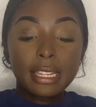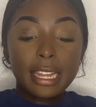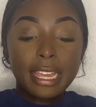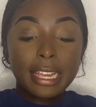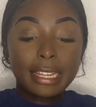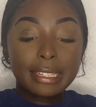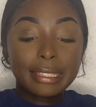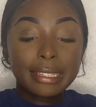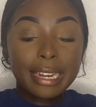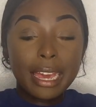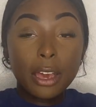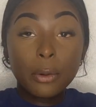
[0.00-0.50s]

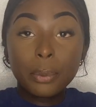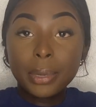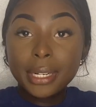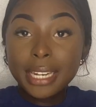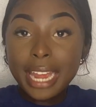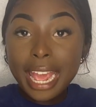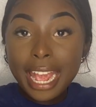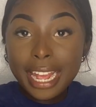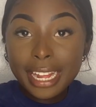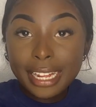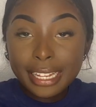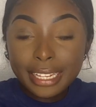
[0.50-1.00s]
It has now been
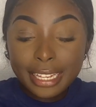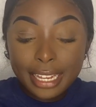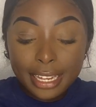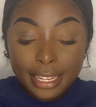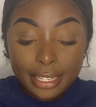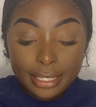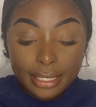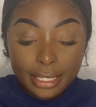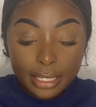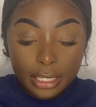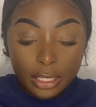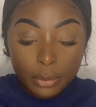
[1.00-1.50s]
8
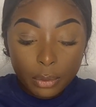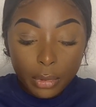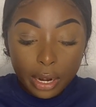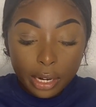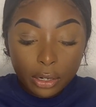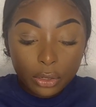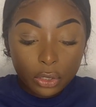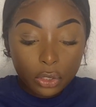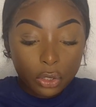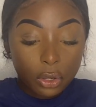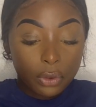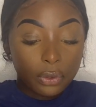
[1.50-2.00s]
years since
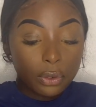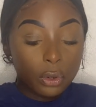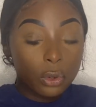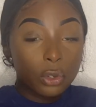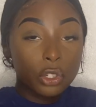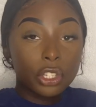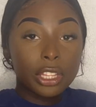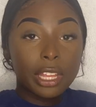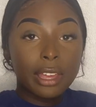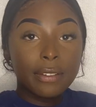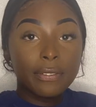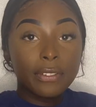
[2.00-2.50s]
Microsoft
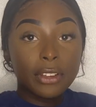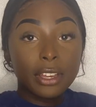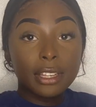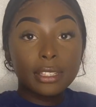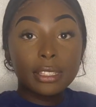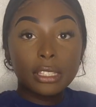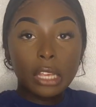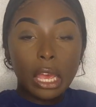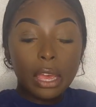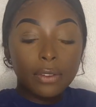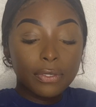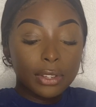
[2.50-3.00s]
launched their first
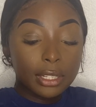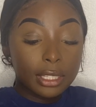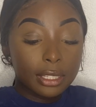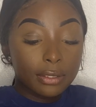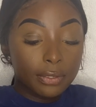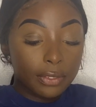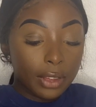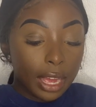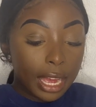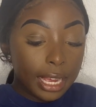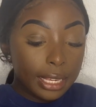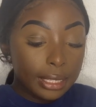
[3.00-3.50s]
Surface
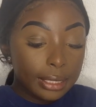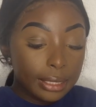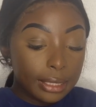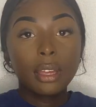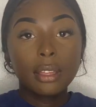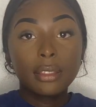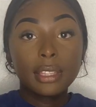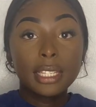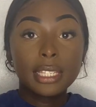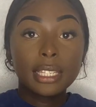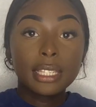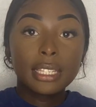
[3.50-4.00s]
device.
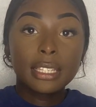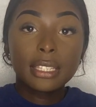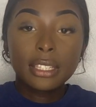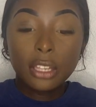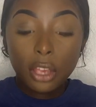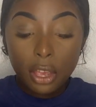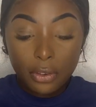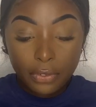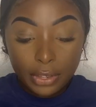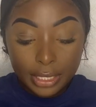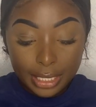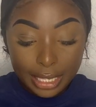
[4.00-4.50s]
This is a
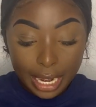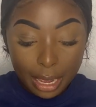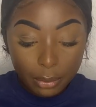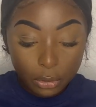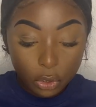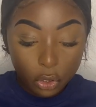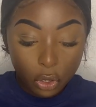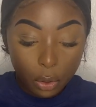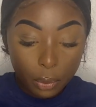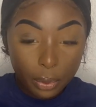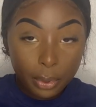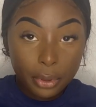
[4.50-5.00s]
Surface
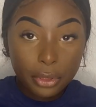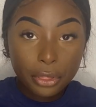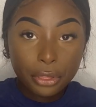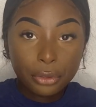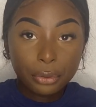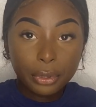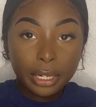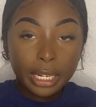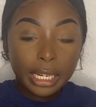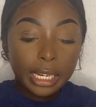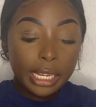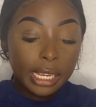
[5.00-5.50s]
Laptop
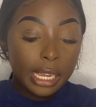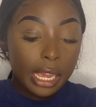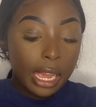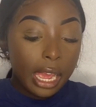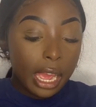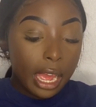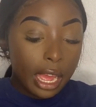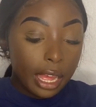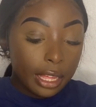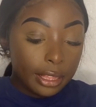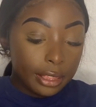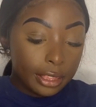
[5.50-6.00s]
3.
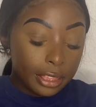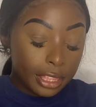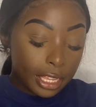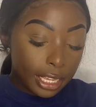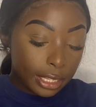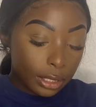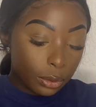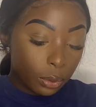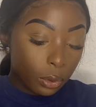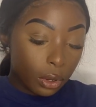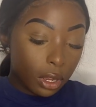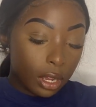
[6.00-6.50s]

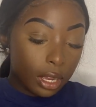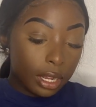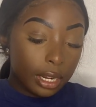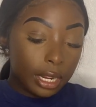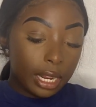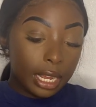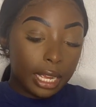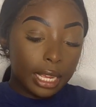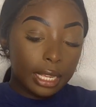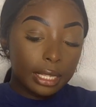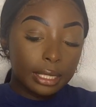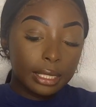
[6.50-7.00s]
This one
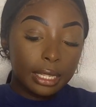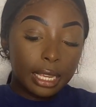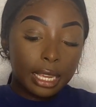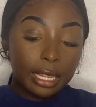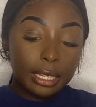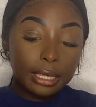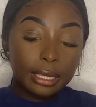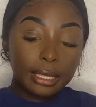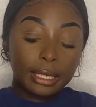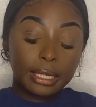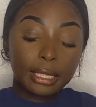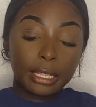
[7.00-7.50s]
is
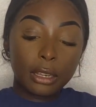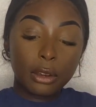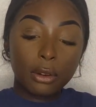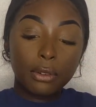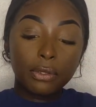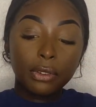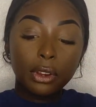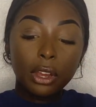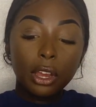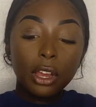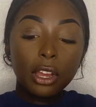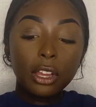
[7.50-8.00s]
in
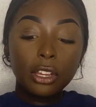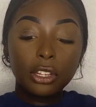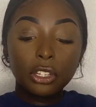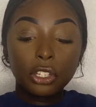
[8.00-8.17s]
silver.